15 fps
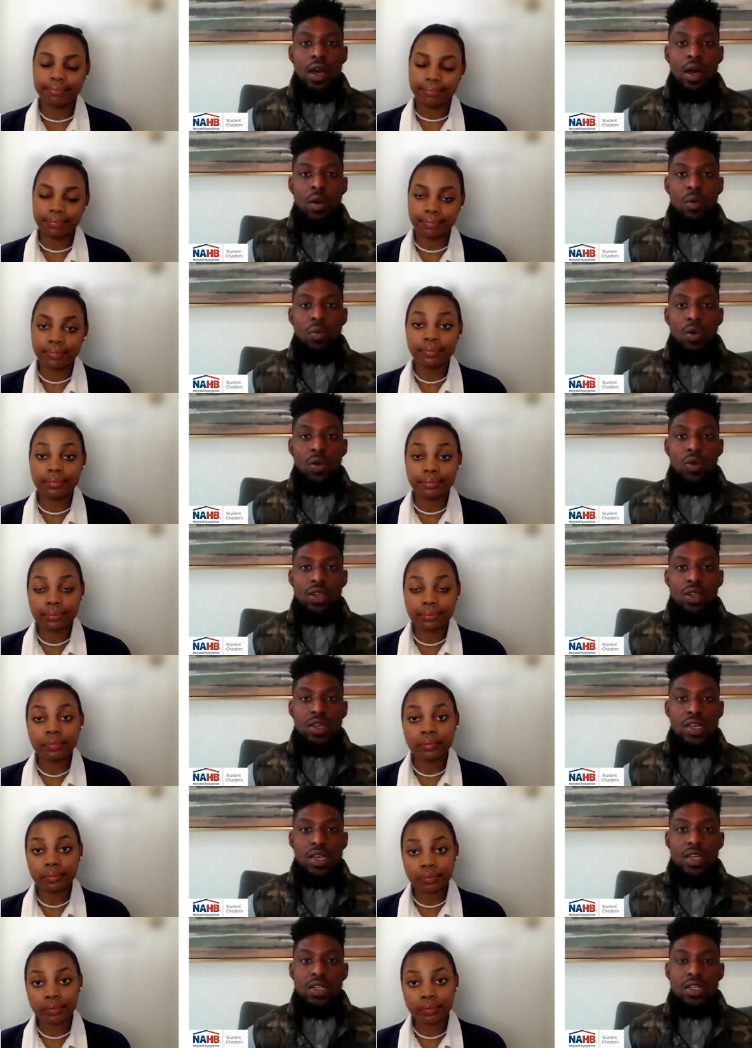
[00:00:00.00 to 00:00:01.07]
Speaker 1: but
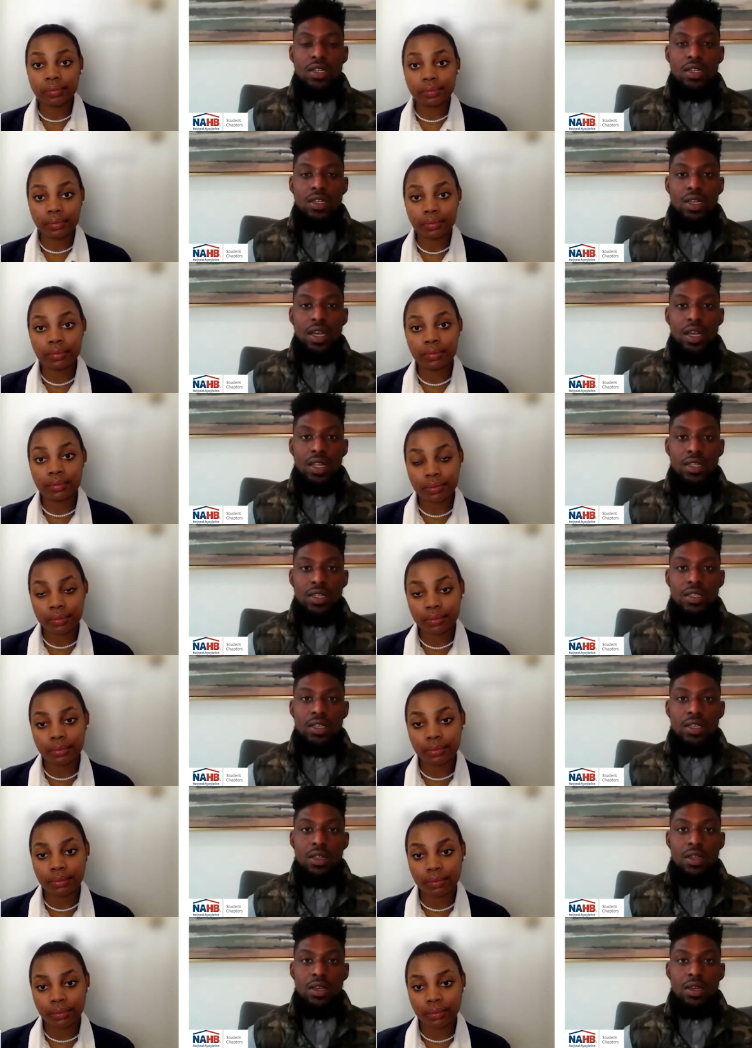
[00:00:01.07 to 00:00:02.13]
really getting
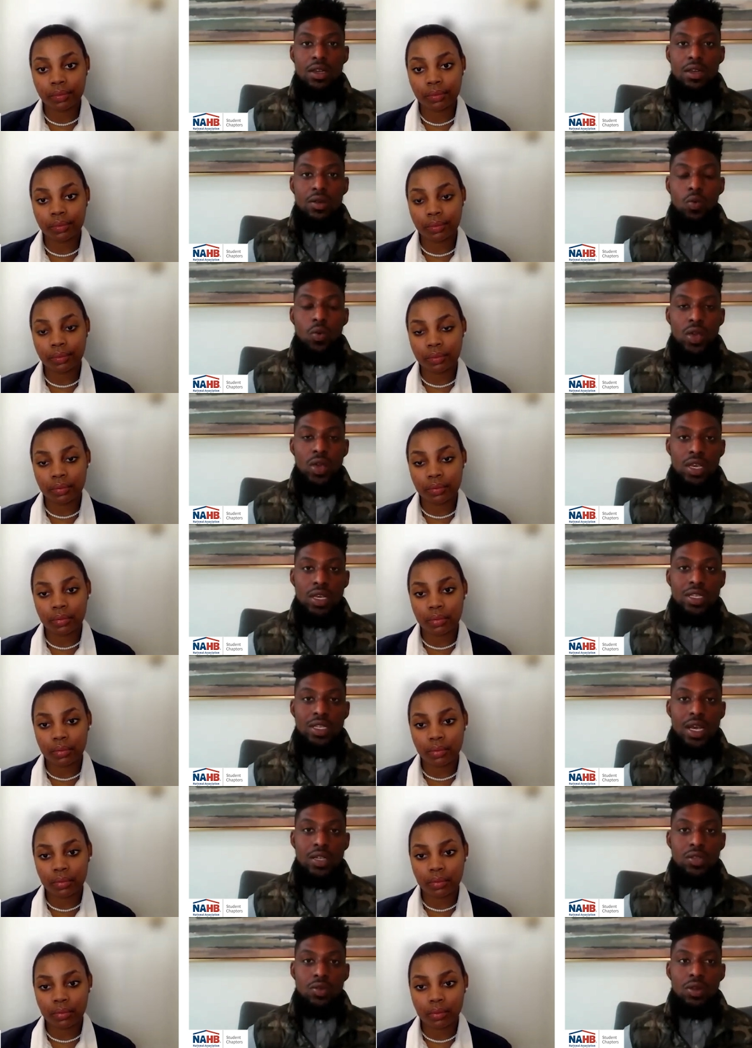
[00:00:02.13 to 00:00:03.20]
into the weeds
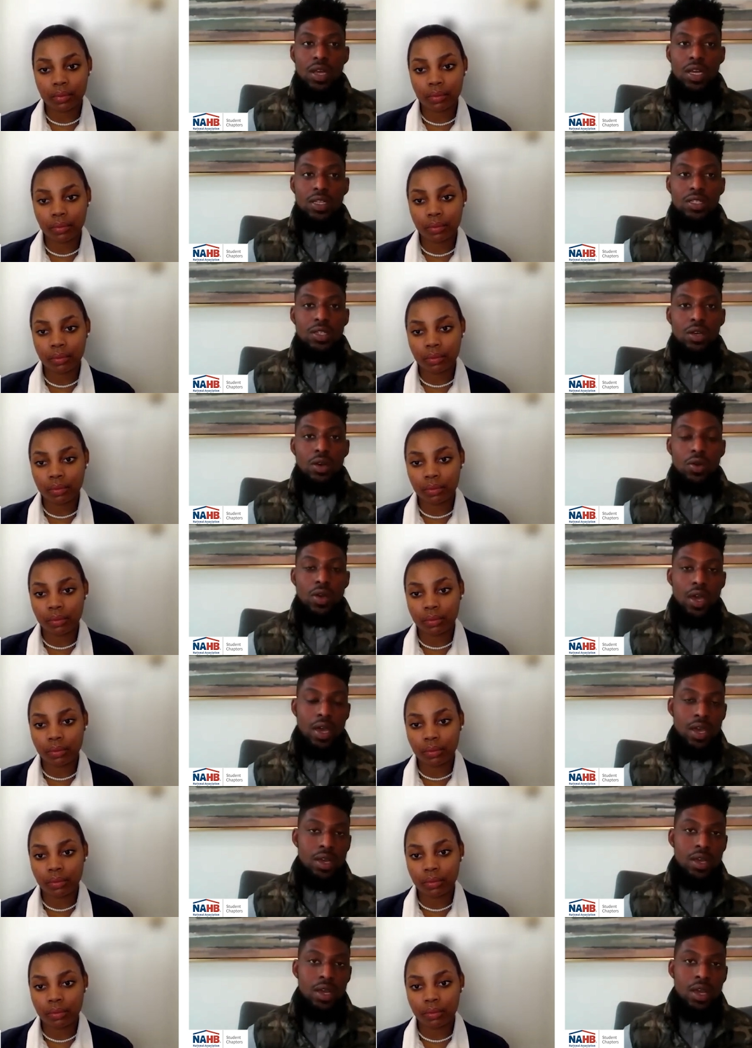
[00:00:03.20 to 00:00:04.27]
as it relates to,
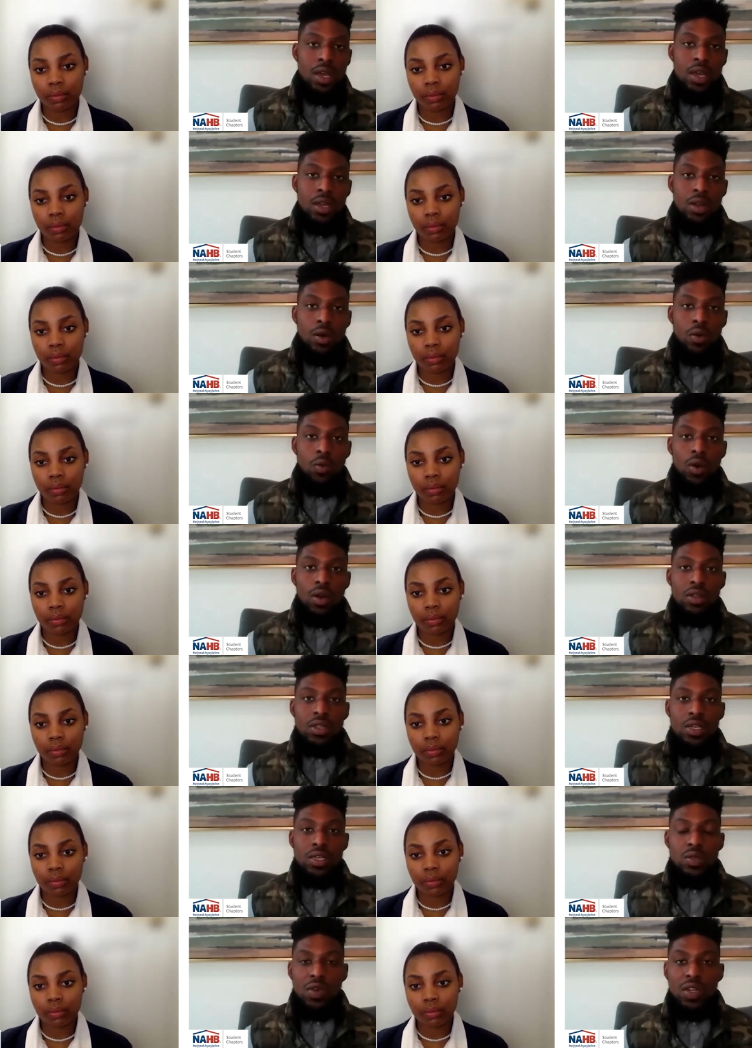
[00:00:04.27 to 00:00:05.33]
okay, now what do
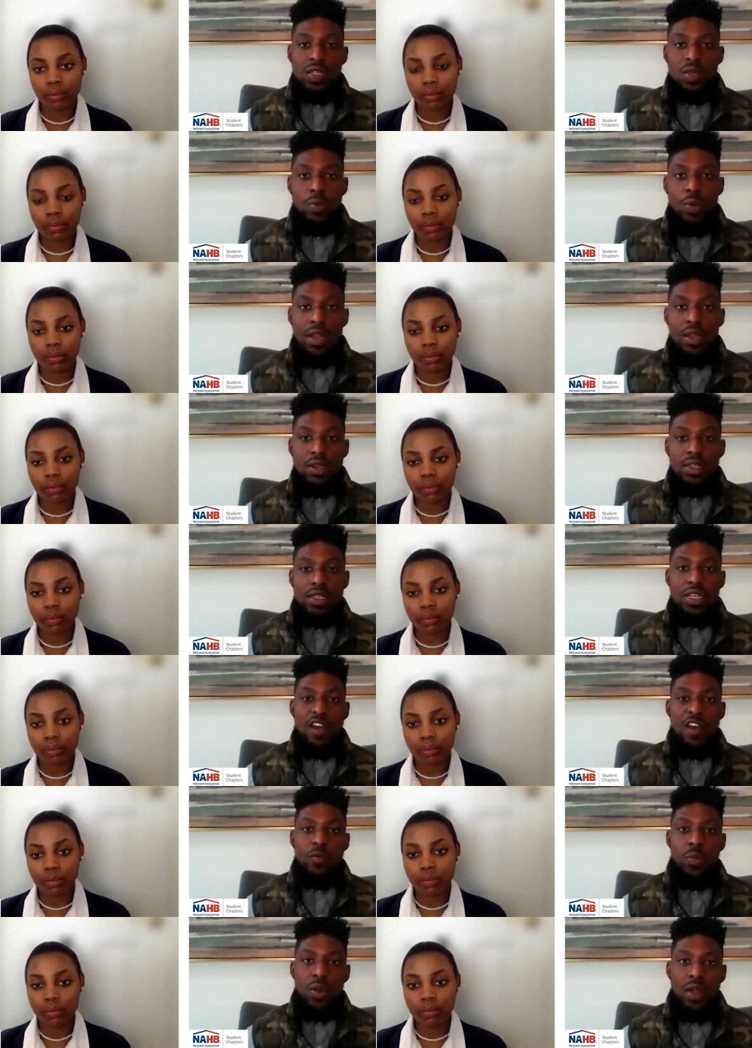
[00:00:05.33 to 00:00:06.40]
these municipalities
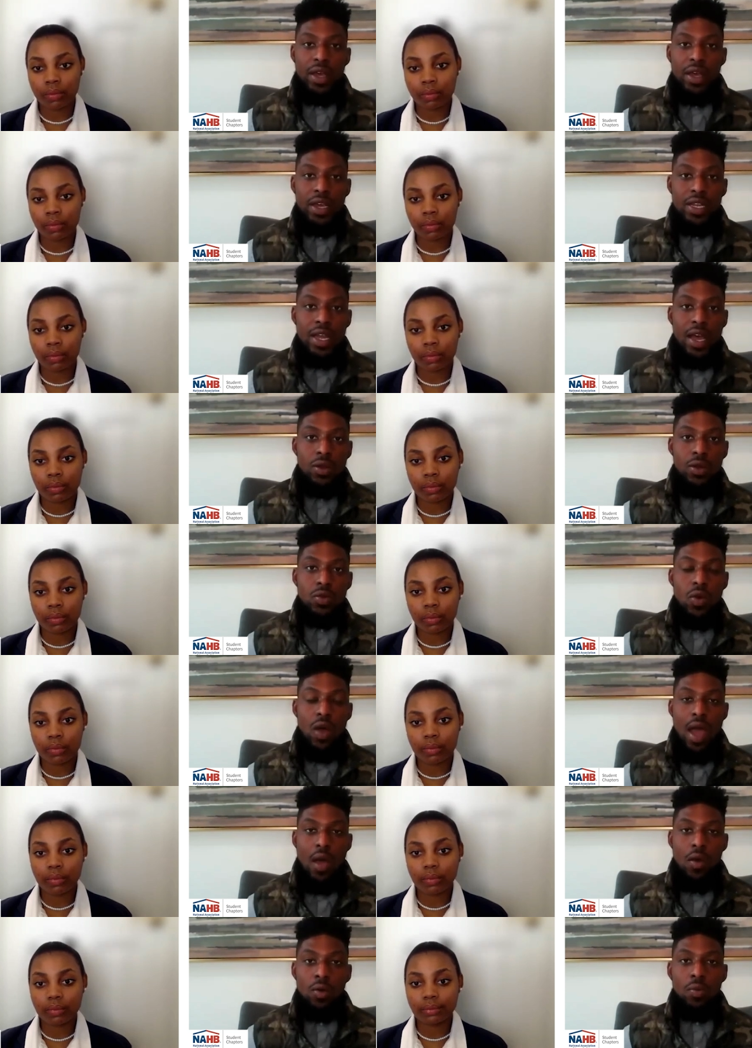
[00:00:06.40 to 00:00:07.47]
have planned? How
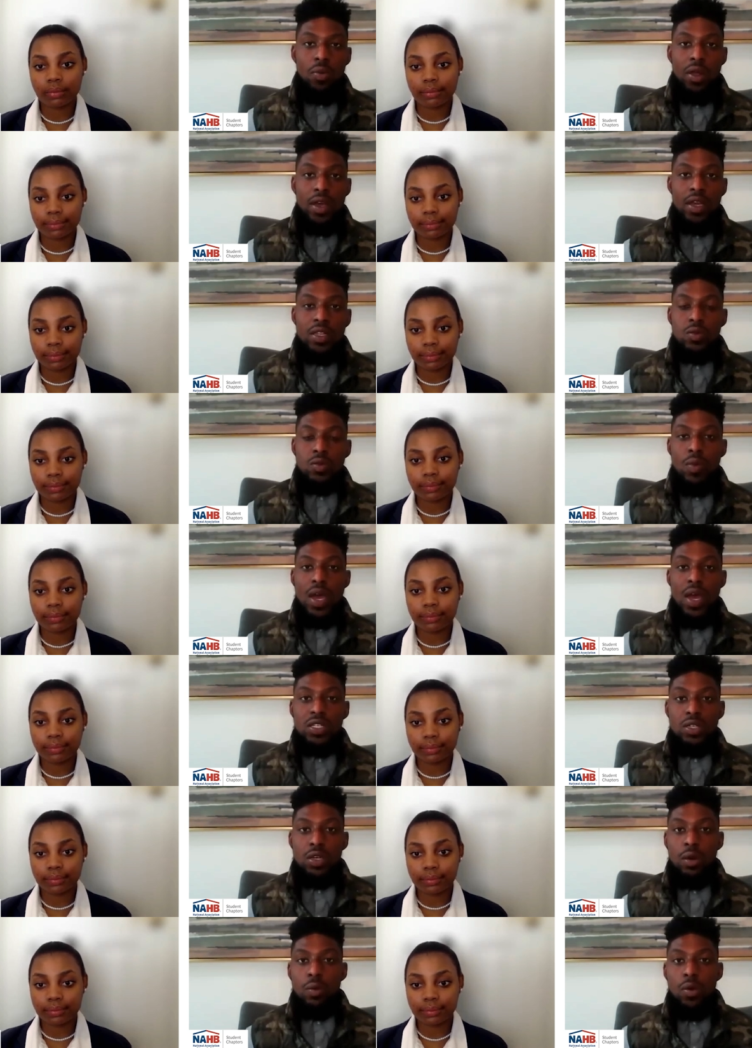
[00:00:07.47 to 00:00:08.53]
do our plans
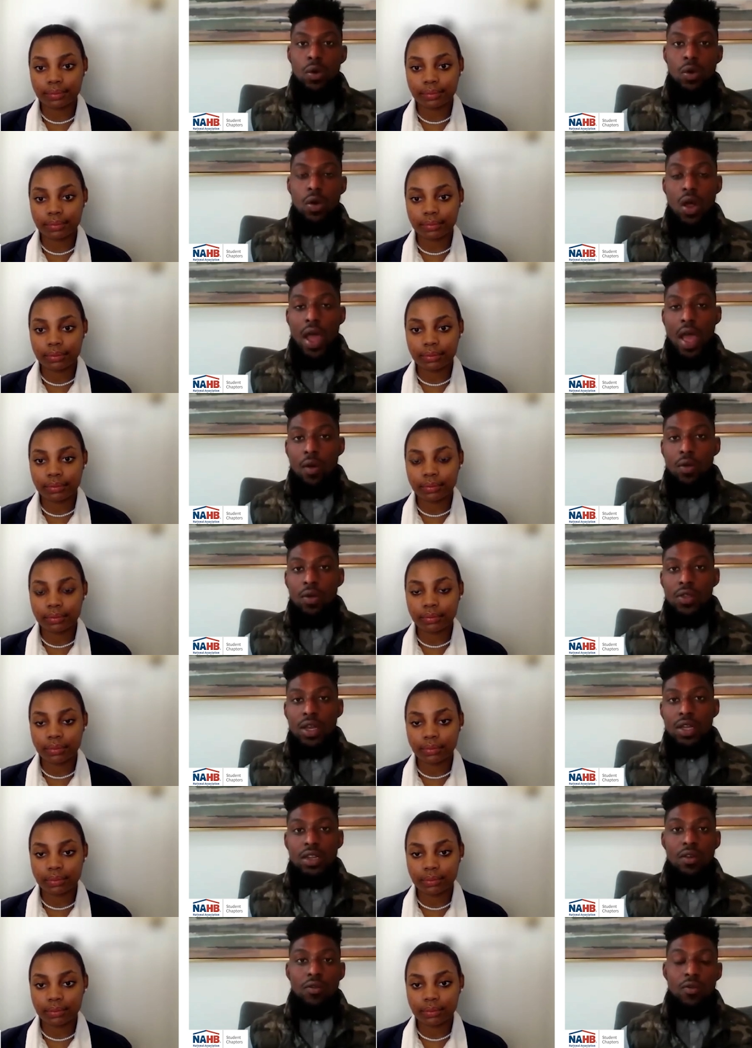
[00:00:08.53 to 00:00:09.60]
match up, or how are
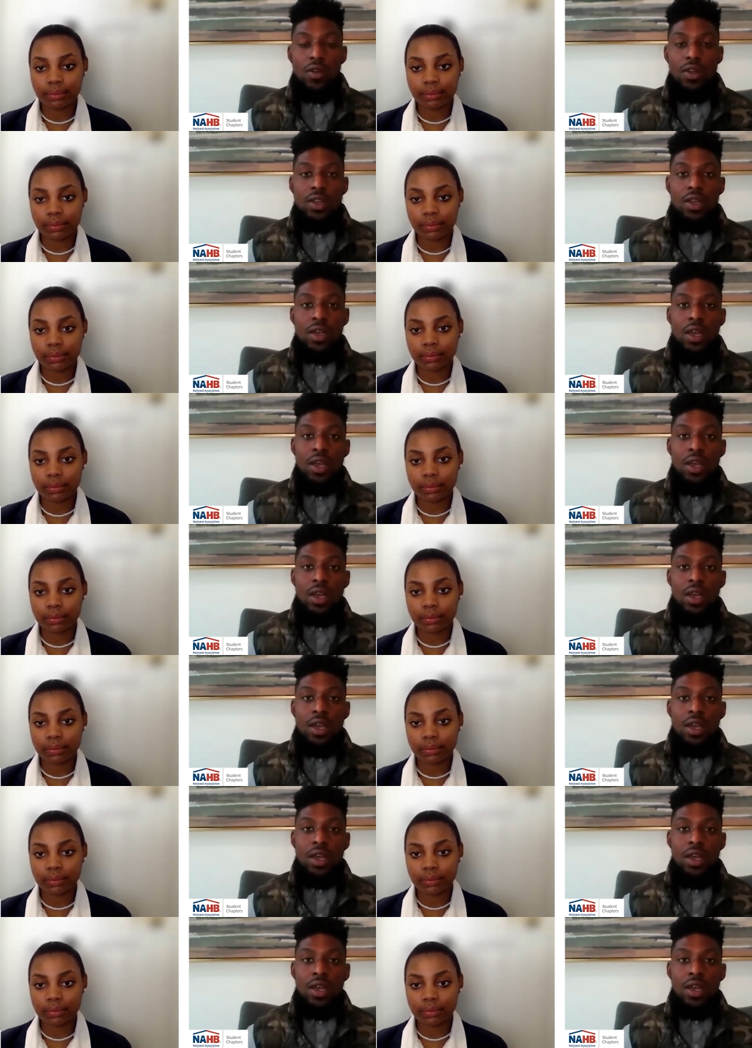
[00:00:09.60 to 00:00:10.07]
they different